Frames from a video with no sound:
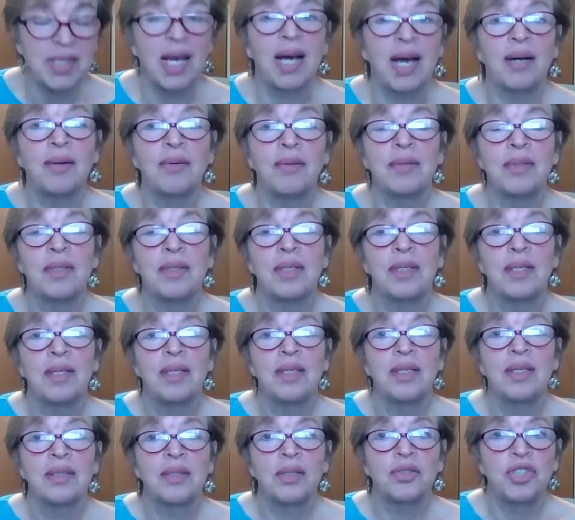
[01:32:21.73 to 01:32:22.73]
out.
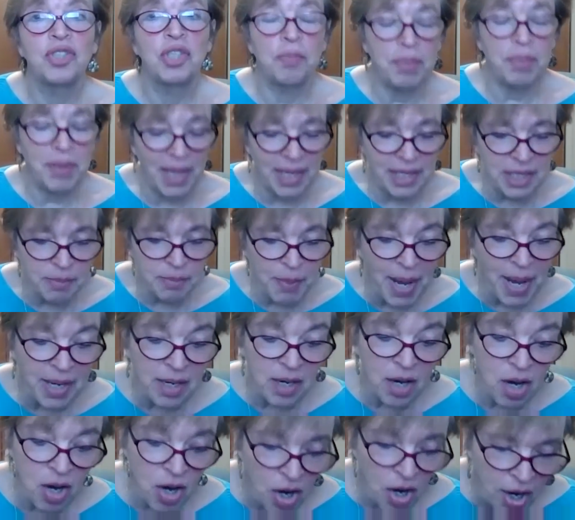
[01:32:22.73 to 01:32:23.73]
So she plays
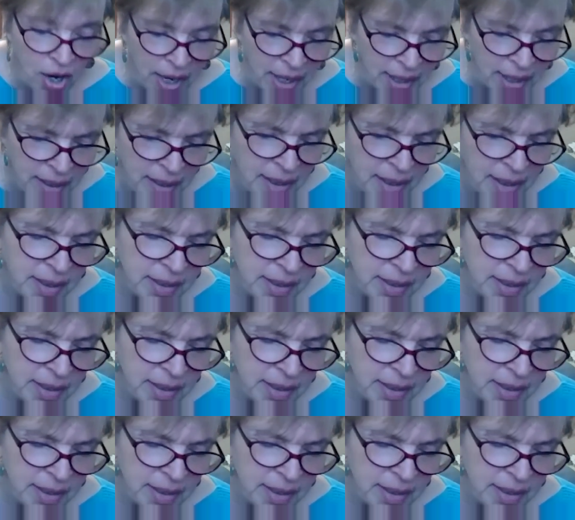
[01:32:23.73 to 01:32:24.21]
back a heart,